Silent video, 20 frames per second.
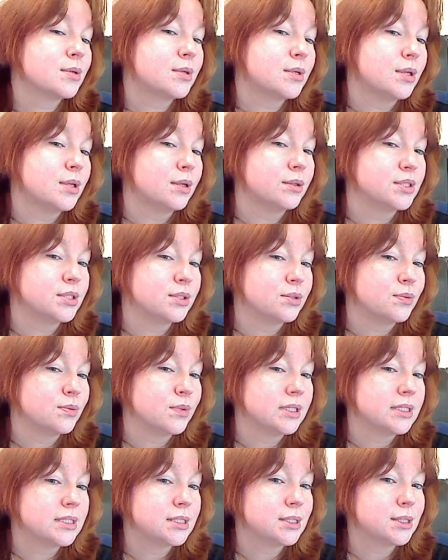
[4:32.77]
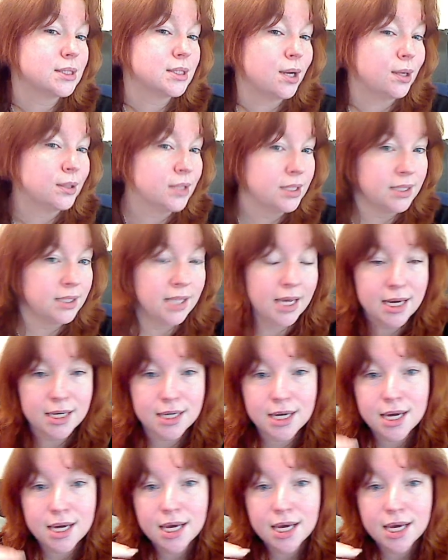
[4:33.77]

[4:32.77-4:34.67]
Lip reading: closer to what's on the neck.